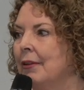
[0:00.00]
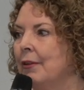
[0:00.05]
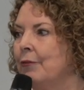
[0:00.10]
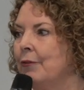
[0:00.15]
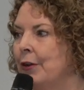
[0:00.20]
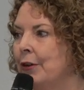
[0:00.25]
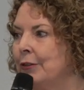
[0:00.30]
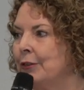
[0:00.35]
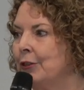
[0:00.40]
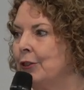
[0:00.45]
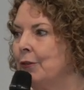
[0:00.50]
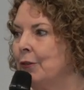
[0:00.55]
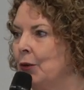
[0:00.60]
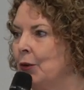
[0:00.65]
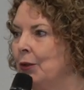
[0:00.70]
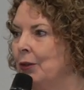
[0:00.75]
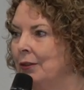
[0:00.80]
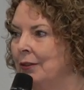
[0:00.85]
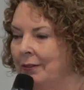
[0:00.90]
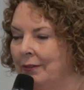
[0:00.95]
First of
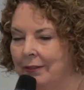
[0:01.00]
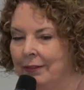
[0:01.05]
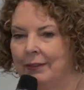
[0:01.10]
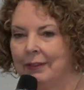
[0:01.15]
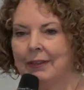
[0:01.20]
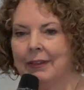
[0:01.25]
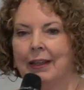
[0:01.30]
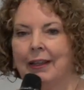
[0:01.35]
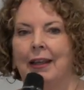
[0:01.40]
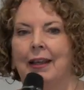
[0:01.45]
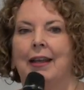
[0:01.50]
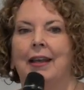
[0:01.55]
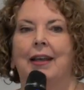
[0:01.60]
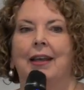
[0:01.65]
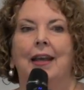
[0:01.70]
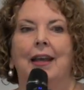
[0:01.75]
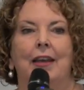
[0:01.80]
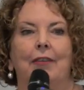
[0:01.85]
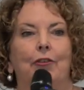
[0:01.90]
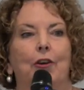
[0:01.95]
all,
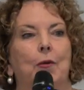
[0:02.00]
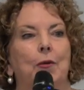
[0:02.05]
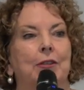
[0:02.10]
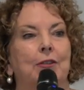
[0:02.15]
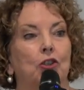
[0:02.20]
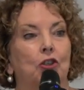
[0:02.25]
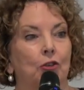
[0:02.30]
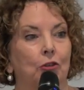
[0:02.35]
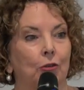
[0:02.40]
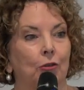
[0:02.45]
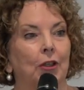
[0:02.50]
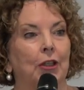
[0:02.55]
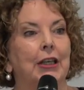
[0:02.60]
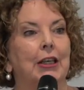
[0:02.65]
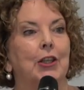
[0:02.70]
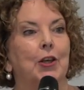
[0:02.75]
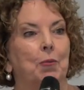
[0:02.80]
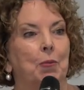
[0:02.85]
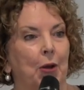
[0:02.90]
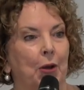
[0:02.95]
if I was truly
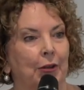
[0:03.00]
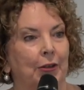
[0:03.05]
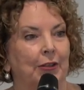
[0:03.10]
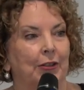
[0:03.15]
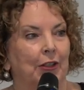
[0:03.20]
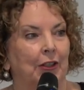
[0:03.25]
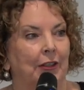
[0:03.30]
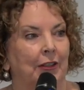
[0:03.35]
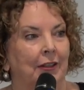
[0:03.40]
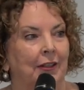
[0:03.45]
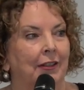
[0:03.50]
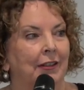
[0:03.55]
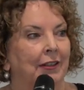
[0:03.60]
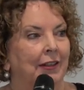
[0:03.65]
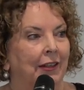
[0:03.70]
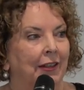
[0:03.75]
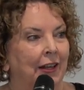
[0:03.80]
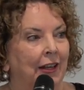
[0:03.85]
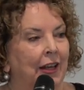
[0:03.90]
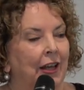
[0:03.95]
the person
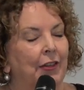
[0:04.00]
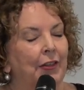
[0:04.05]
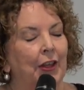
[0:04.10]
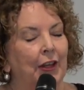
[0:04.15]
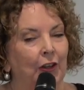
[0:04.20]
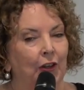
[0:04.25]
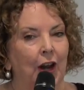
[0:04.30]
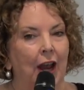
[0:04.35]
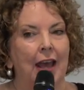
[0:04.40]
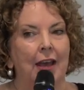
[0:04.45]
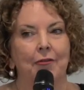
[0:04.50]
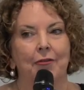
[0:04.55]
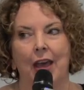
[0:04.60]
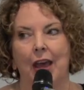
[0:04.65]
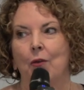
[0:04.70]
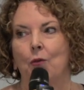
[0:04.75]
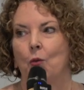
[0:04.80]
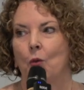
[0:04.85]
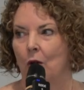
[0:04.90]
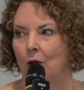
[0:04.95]
that could have
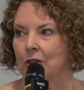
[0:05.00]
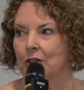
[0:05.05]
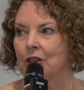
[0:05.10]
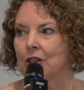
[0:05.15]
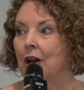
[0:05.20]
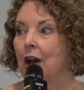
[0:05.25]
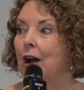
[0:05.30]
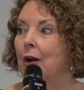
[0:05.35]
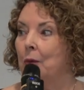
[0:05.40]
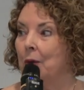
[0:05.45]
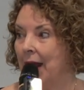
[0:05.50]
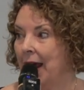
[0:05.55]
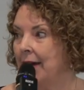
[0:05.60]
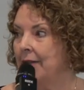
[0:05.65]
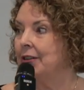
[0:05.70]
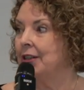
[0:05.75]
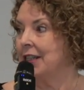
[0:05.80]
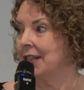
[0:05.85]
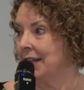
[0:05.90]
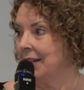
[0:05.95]
that want, I would
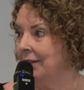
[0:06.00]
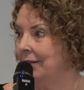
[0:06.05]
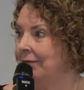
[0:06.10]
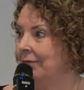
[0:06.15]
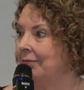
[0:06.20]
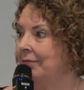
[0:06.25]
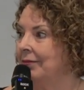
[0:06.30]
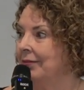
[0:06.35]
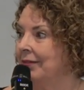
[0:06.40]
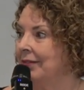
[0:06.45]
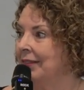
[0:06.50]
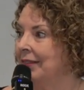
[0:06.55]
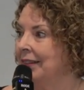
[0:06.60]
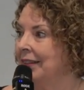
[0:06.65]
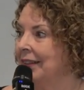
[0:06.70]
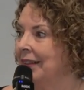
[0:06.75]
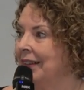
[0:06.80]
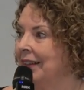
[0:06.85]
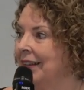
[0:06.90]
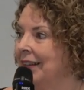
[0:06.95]
have it.
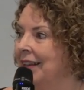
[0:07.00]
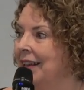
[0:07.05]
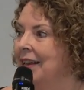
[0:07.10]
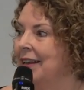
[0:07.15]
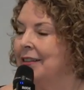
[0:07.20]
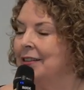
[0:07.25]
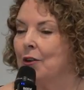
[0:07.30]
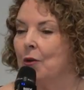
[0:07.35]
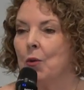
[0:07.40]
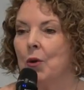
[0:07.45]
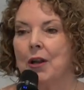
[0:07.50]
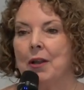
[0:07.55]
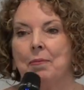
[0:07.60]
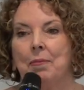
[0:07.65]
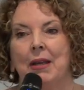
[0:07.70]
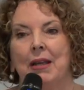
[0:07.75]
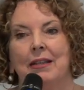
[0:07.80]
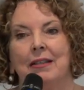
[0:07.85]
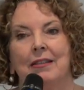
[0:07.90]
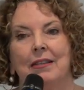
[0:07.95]
So what it
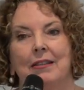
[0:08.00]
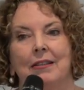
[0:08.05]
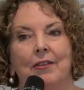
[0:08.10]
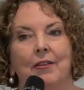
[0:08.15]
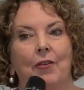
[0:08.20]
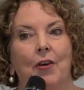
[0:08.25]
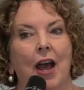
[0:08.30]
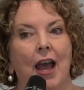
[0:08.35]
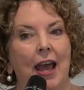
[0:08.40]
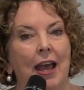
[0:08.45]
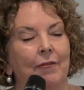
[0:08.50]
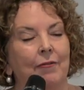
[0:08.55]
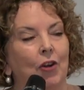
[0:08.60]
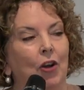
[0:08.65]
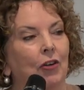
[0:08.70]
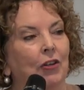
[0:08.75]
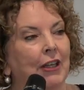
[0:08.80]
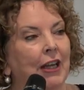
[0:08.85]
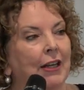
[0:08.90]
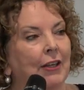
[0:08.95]
means is if I have
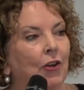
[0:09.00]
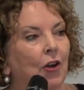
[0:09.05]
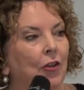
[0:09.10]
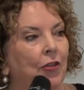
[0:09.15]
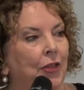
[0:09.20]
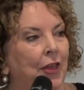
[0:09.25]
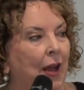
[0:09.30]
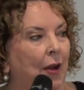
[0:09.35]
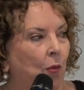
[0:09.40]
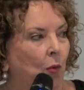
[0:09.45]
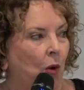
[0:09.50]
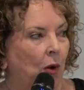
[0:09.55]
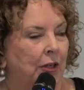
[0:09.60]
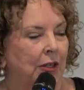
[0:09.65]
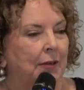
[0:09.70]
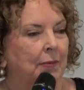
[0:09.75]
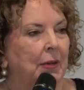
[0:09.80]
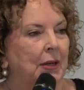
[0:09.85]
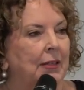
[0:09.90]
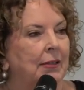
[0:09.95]
not yet got that want,
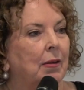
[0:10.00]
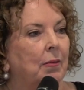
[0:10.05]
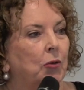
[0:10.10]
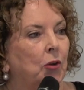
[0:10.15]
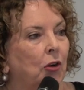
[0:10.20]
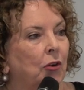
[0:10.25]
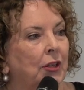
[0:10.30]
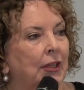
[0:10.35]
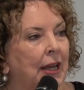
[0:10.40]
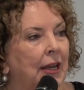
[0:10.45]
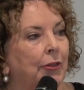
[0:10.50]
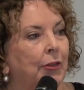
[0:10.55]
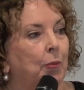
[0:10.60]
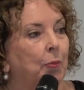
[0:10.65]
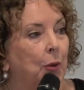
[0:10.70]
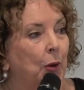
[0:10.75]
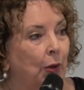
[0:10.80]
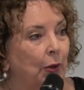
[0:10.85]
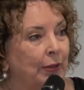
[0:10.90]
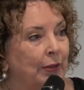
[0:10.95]
it means I'm not yet the
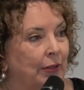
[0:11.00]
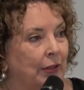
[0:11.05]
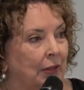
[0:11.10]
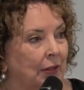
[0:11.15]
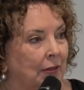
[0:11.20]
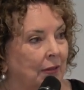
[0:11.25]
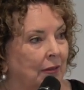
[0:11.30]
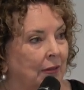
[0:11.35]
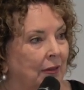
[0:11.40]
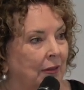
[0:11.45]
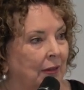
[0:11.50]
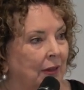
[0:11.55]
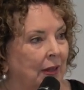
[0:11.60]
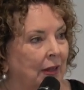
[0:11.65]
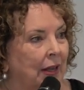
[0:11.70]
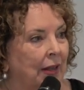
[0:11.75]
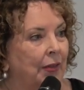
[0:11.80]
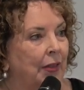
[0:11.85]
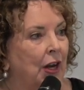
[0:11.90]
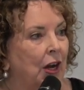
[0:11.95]
person
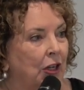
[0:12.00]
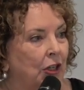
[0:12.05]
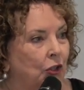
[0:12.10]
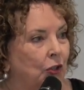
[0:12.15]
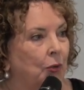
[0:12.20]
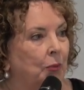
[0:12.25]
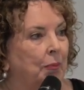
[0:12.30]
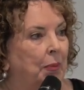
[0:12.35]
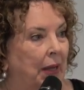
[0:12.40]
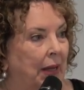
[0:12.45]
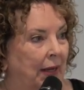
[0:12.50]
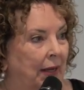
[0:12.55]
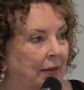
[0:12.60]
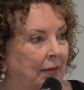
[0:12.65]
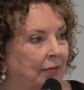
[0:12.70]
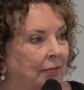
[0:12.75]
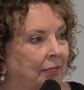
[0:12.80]
that I should be.